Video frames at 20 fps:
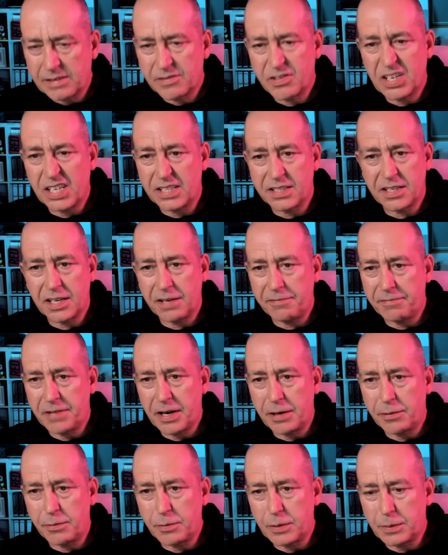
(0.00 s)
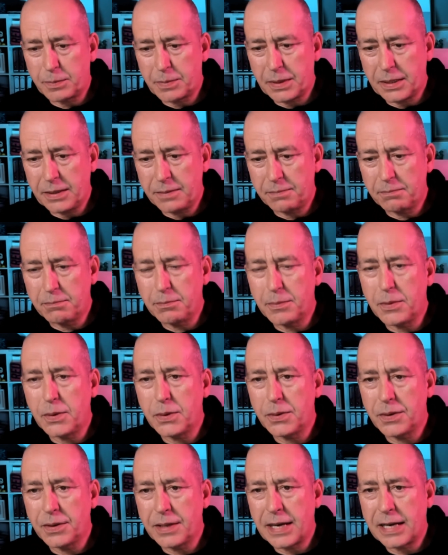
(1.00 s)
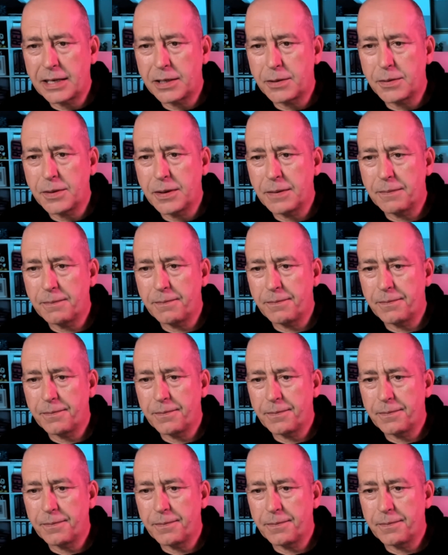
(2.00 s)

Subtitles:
16 row would be more than adequate.